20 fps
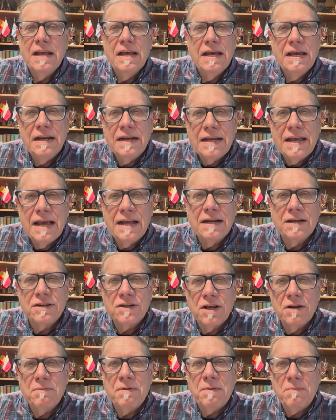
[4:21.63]
And again, it's
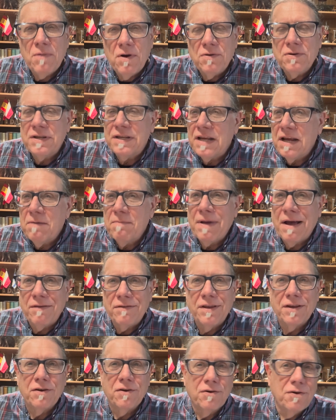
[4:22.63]
going to be mostly about
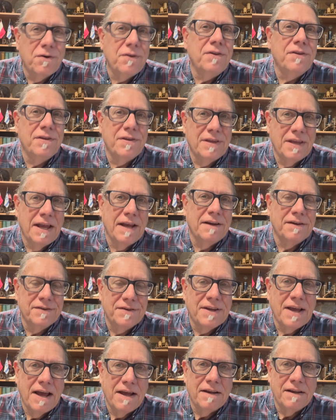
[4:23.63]
the good
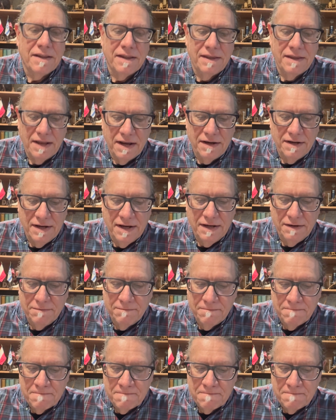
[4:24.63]
things that they did.